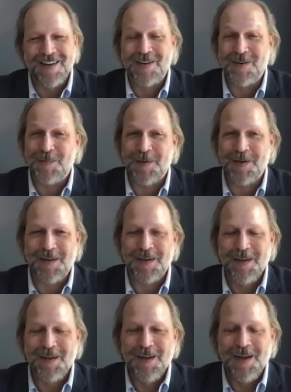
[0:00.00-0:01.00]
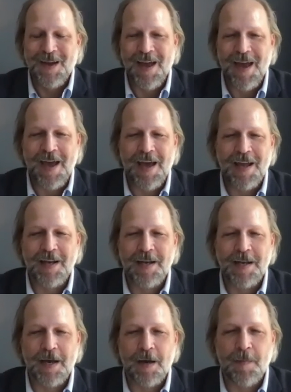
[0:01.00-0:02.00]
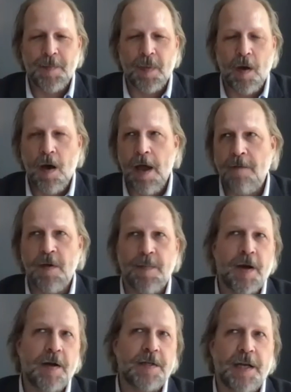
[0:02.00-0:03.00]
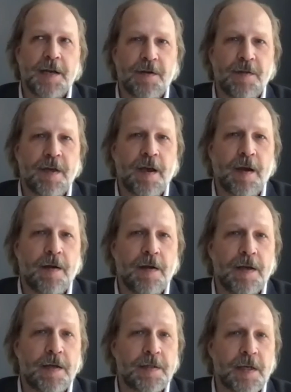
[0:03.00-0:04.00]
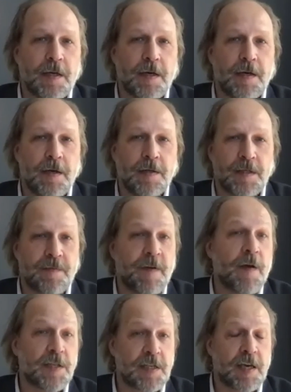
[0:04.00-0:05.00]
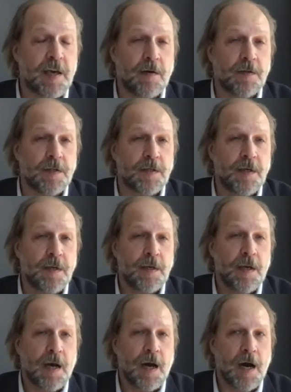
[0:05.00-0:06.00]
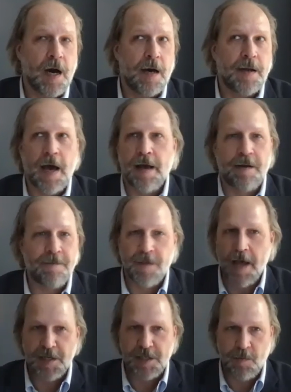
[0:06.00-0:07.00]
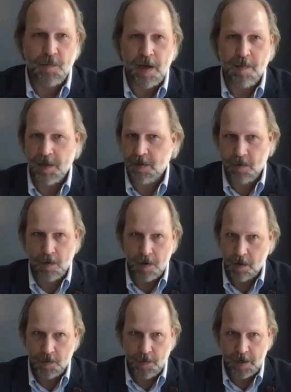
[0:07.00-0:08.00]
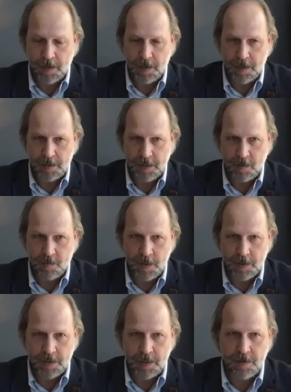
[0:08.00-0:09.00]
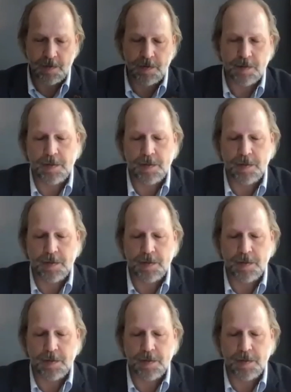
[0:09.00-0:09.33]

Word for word: Could be. And every bartender there is very skilled, not in a flashy way, but they're all great cocktail bartenders.